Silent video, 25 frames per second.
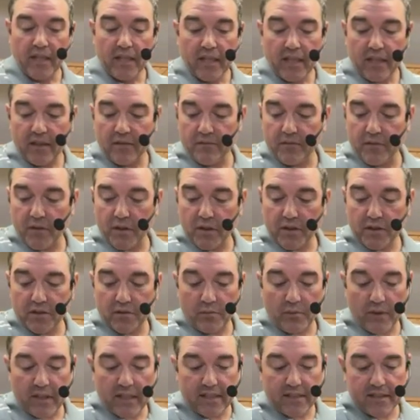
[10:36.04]
in verse
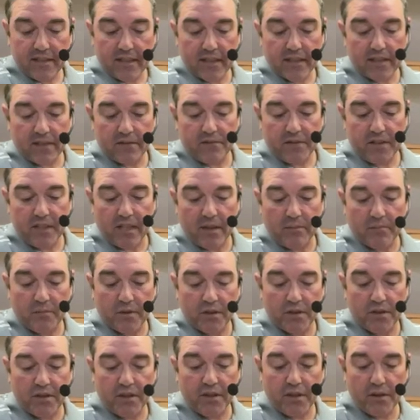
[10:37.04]
26 of
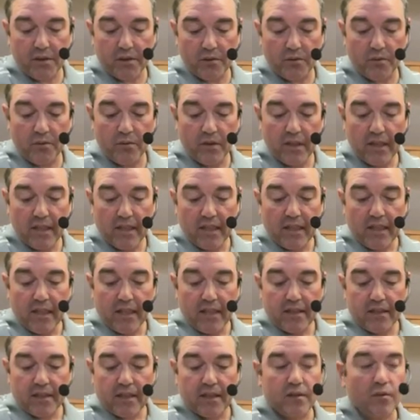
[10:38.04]
chapter 2,
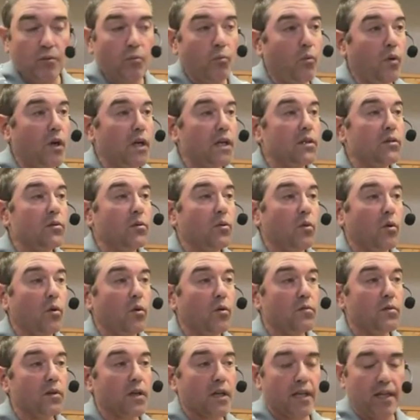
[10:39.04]
that the one who
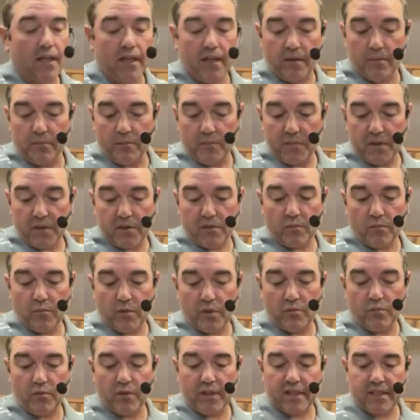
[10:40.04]
overcomes
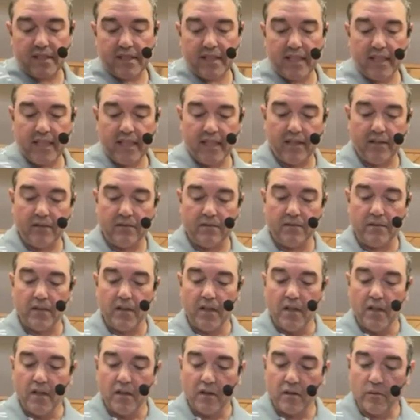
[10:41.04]
would receive
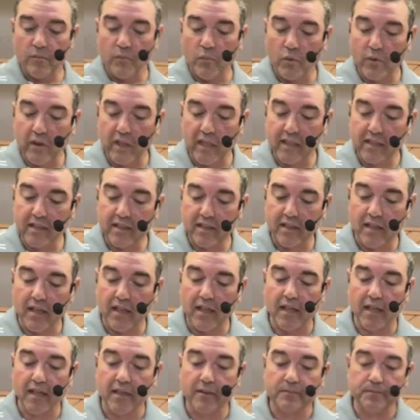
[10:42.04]
the morning
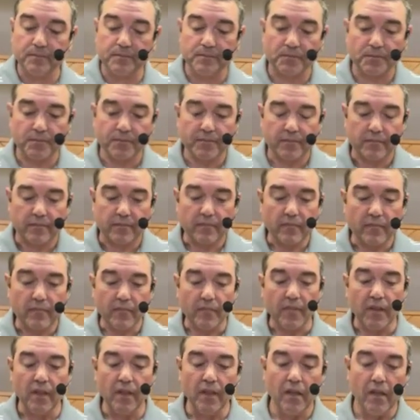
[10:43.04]
star.
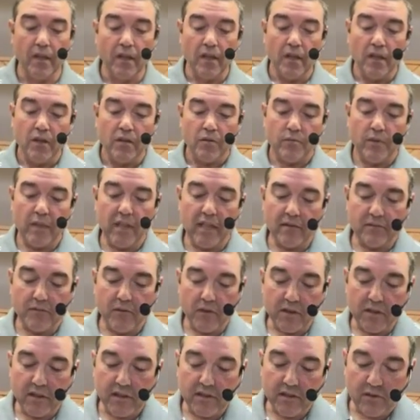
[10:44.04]
Reading
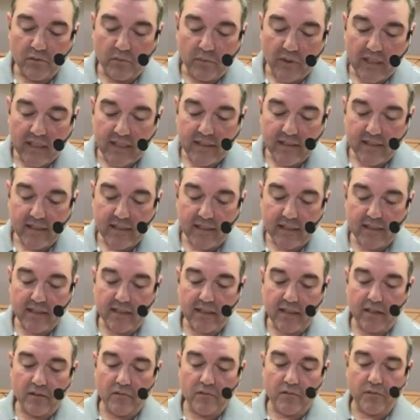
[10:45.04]
verses
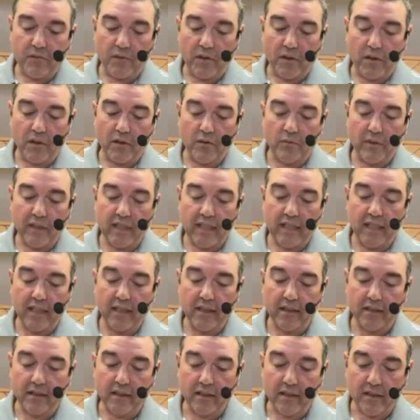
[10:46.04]
26 and
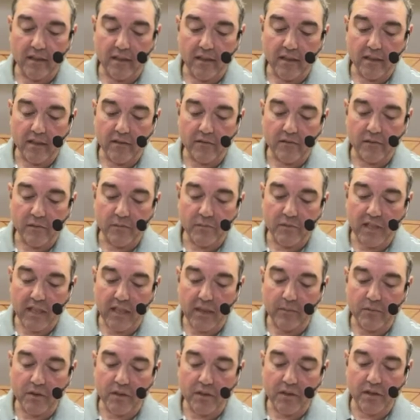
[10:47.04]
following uh, from
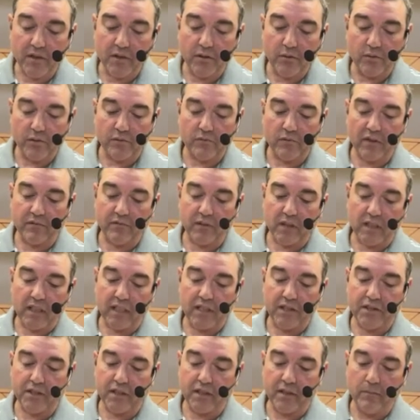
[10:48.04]
chapter 2 in
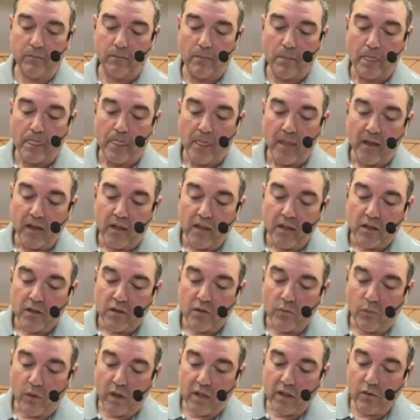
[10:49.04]
Revelation.
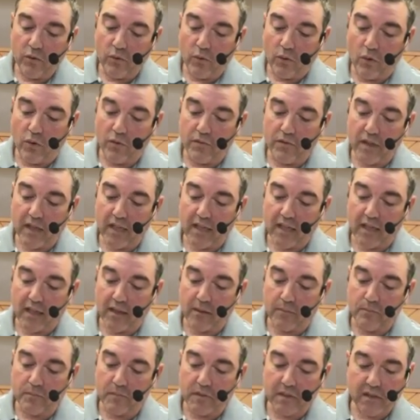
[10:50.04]
The one who
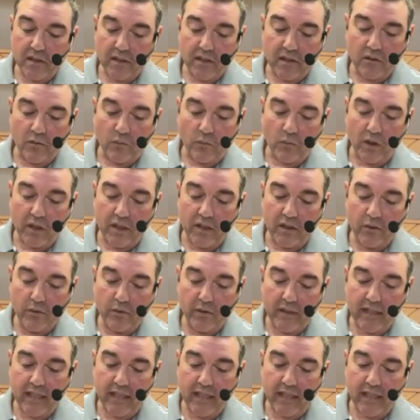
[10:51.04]
overcomes and the one who